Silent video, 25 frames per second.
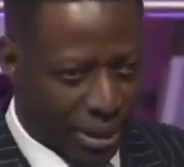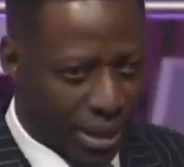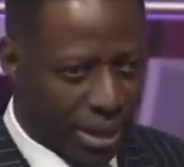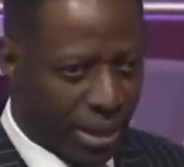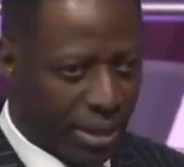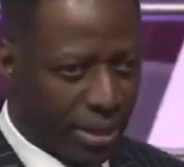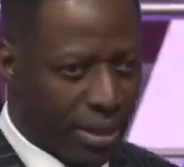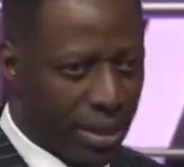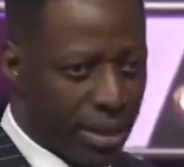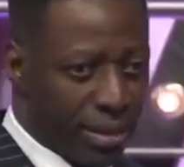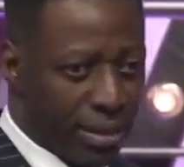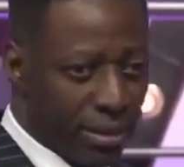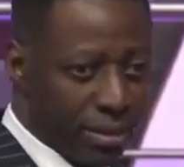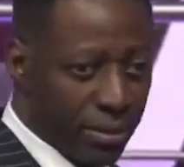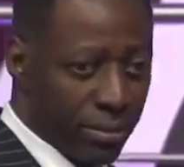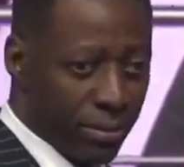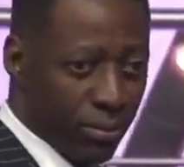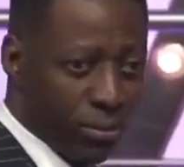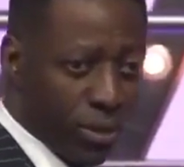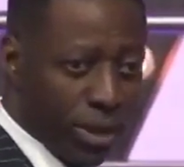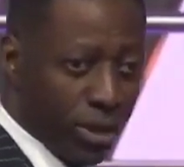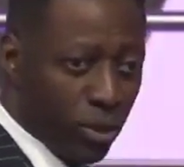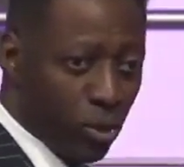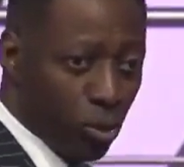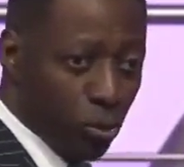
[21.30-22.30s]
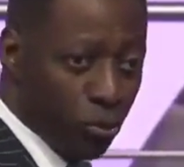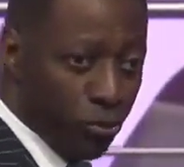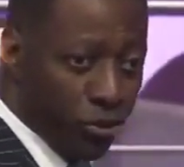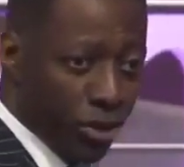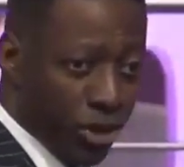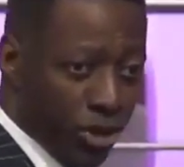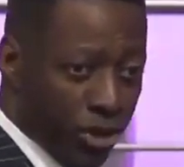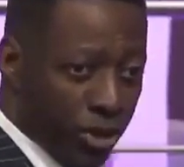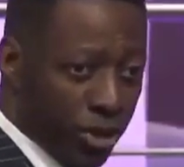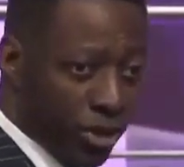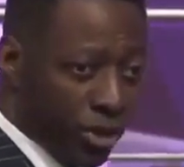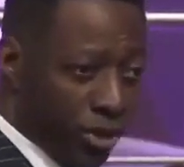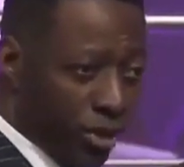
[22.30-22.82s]
The guy that went to
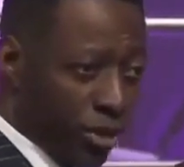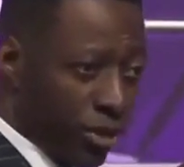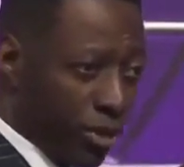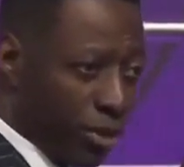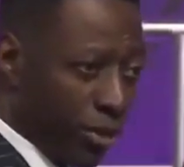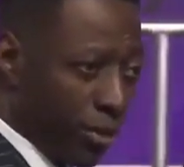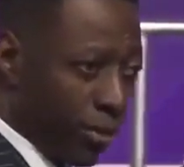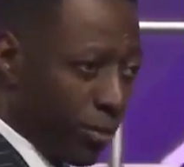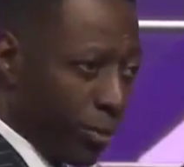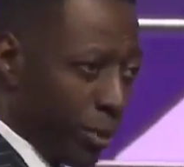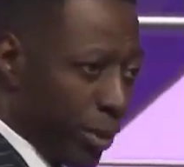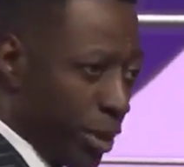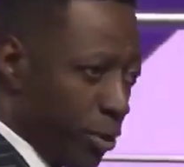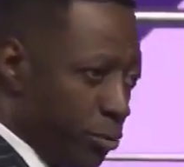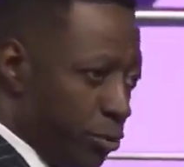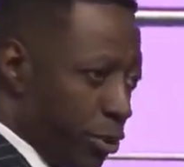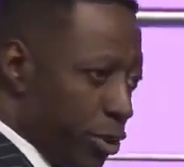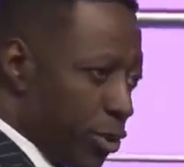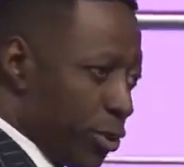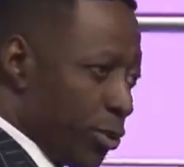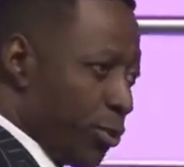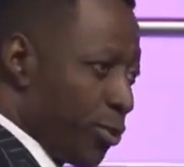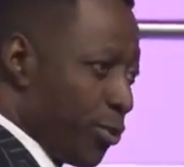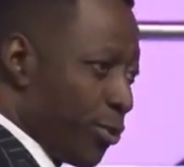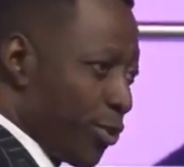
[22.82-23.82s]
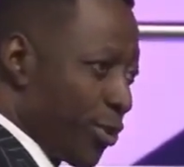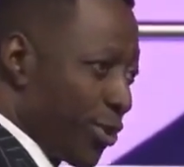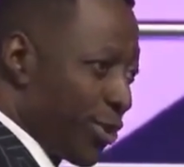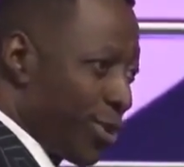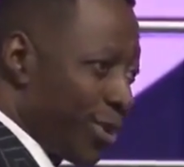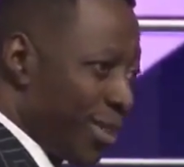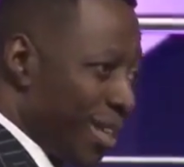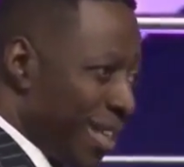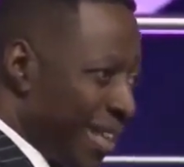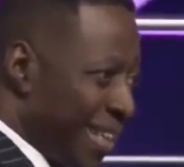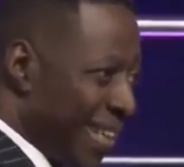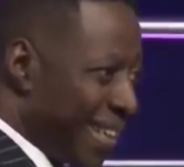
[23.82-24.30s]
fish with a fishing hook,